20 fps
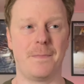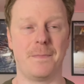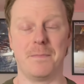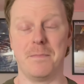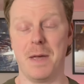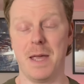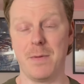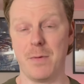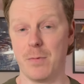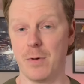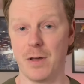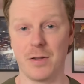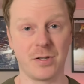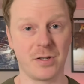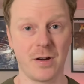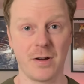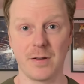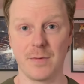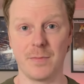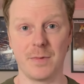maybe worth
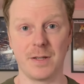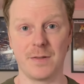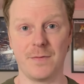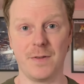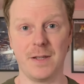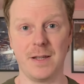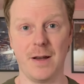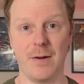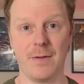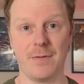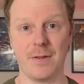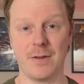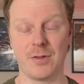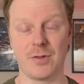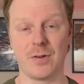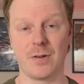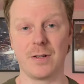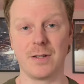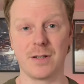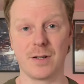showing them this video if they're
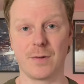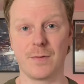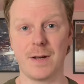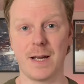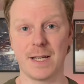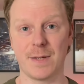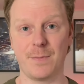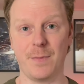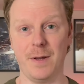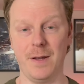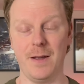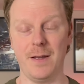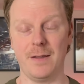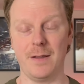struggling to grasp it.